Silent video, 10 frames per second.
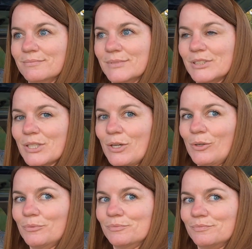
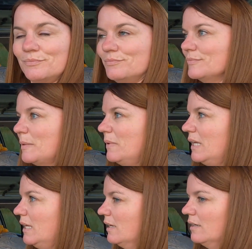So let
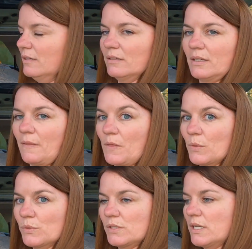me get
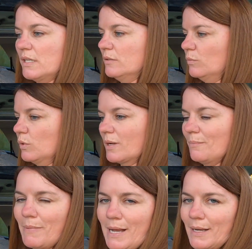those done and we'll
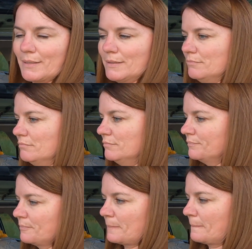come back and
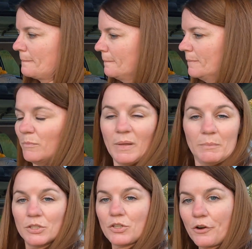maybe
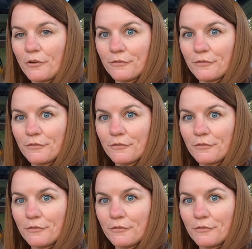start our